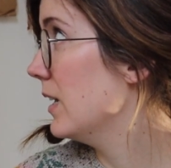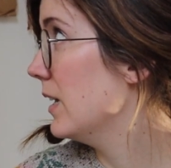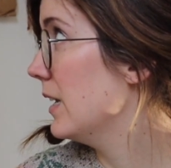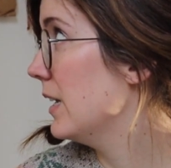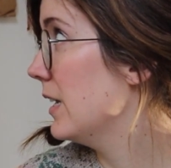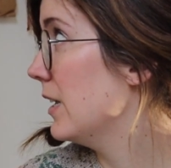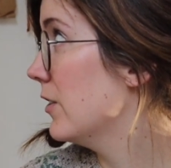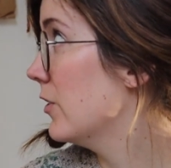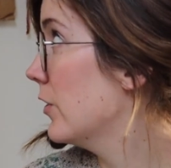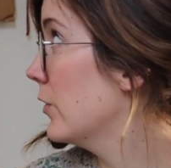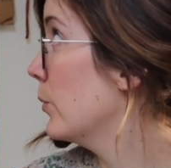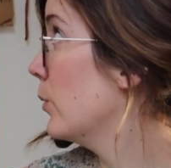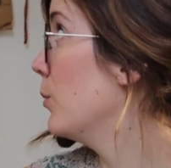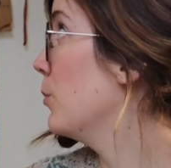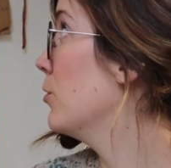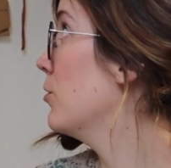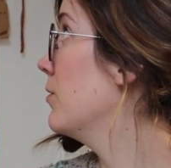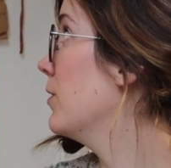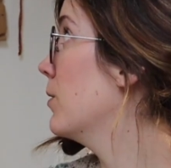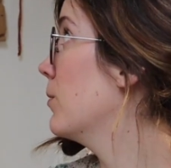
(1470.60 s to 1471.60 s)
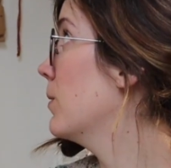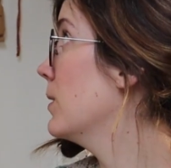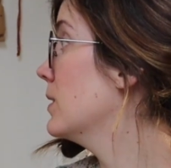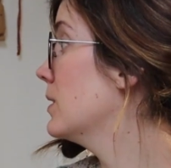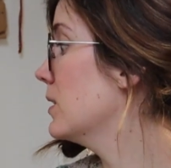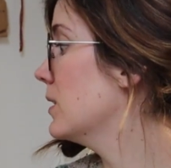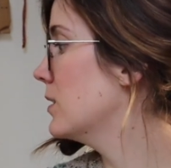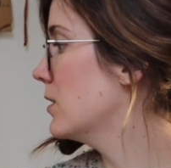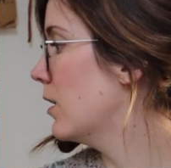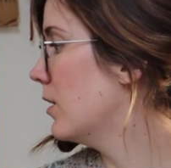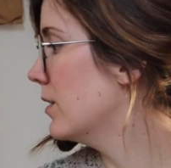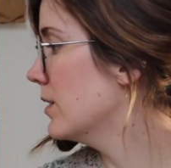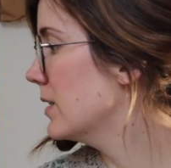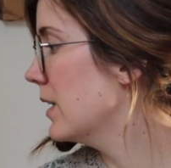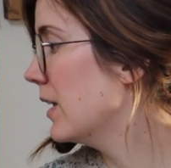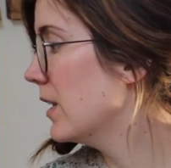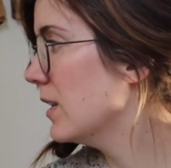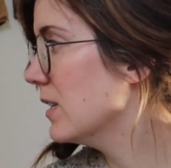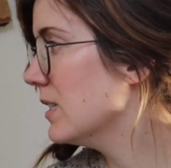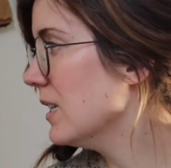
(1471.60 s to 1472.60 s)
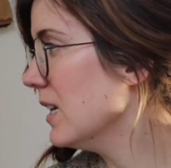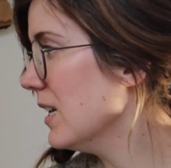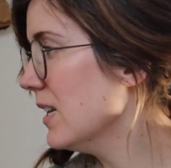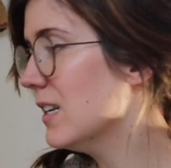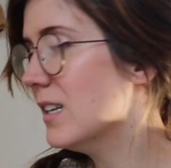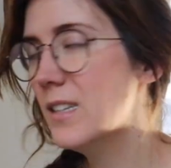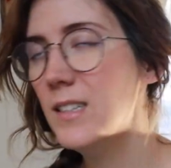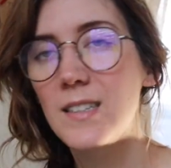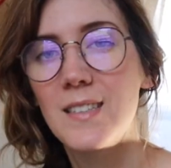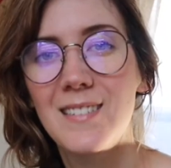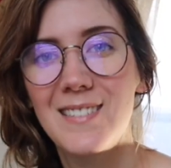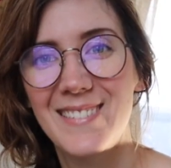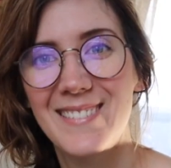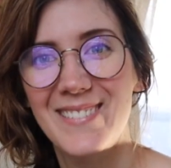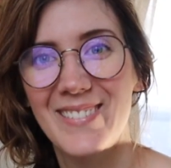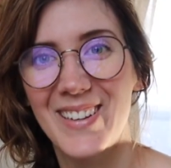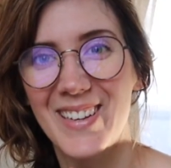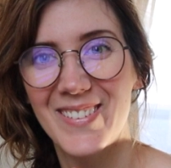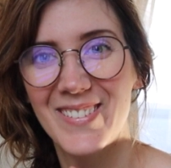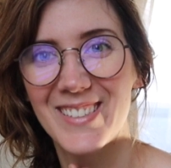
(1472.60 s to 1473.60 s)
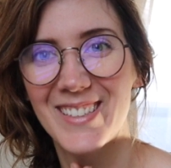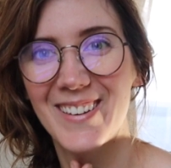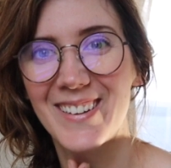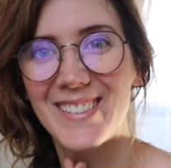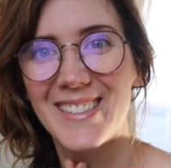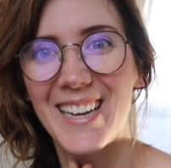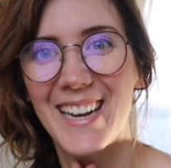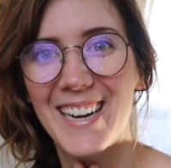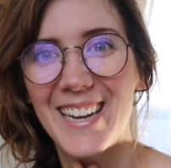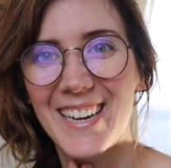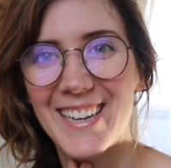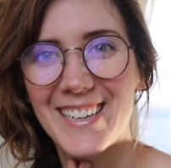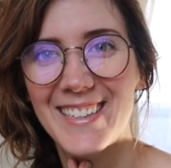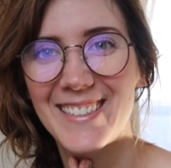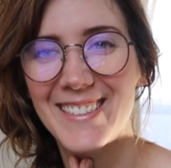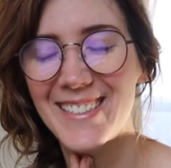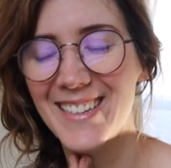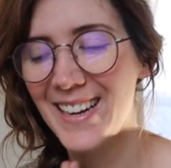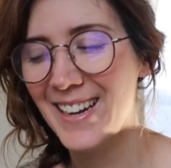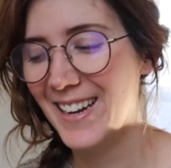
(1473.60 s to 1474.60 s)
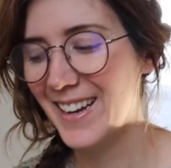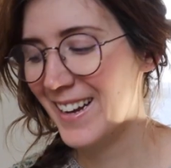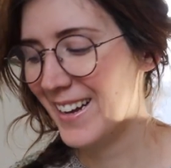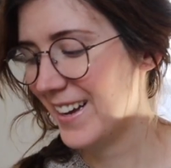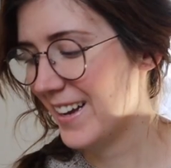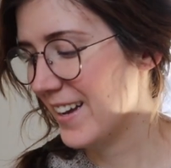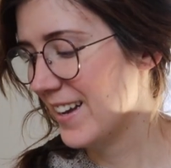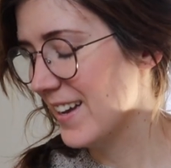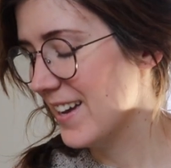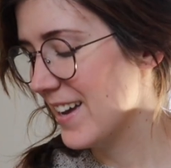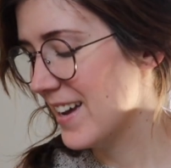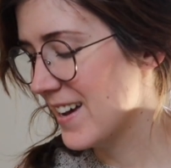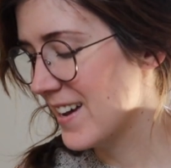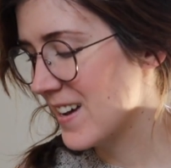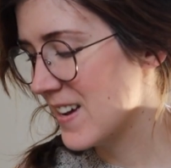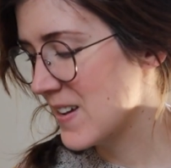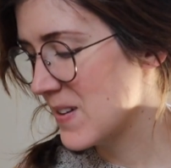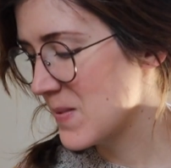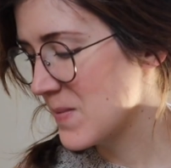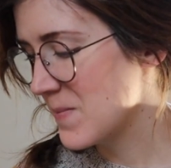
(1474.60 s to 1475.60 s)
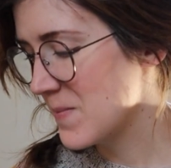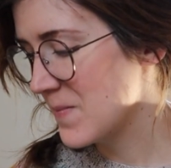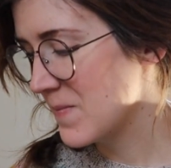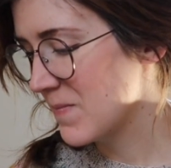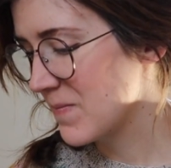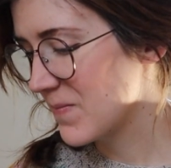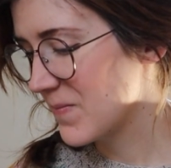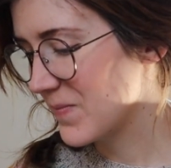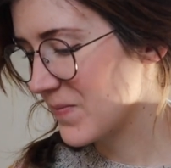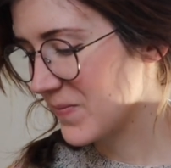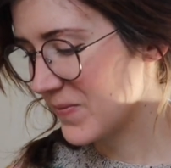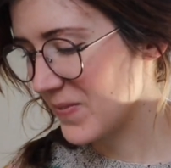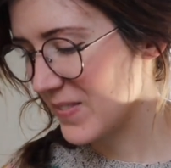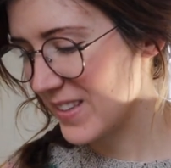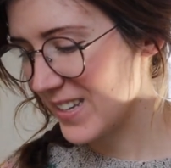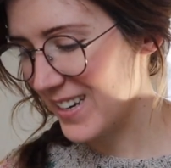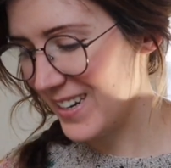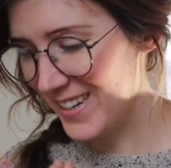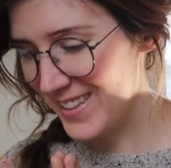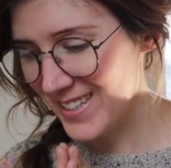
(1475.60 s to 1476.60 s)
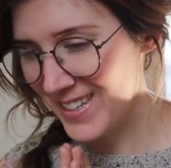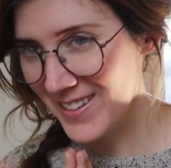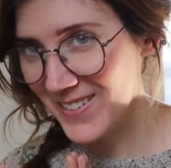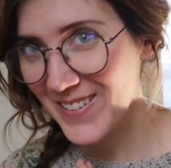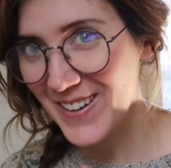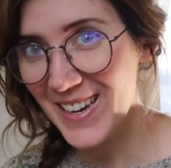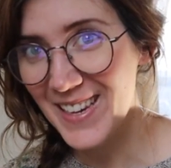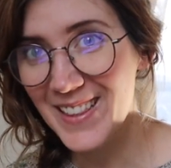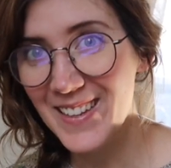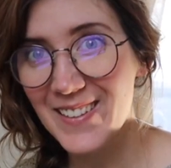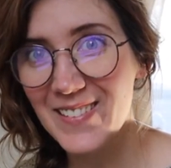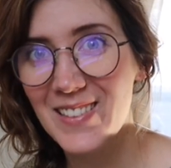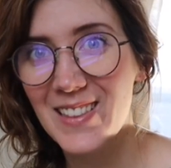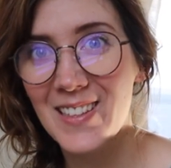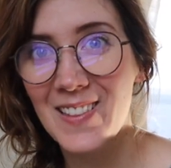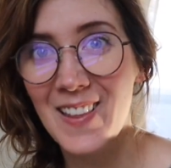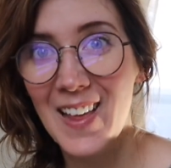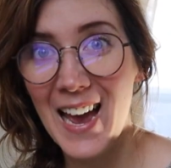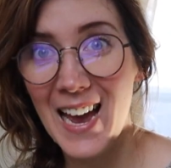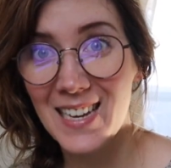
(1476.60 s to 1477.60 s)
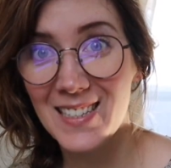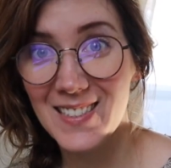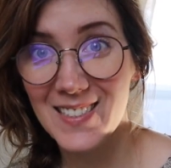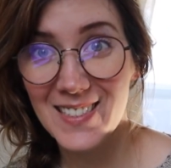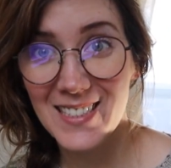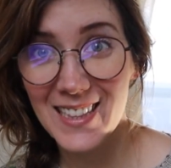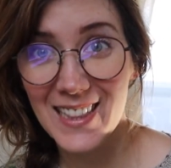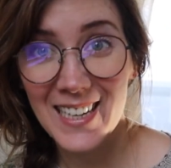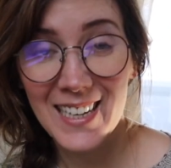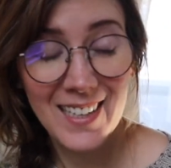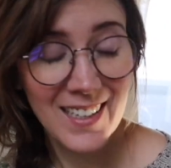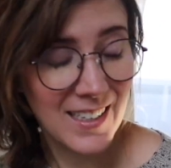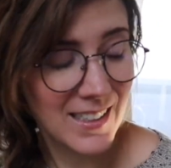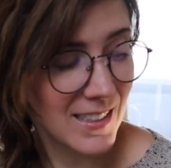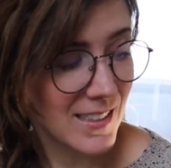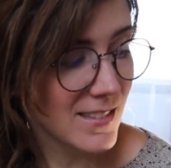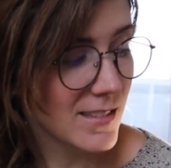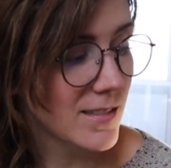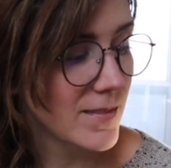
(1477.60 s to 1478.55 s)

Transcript: I can just remove it once it's all said and done. And I'm so excited. And then, okay, the last thing,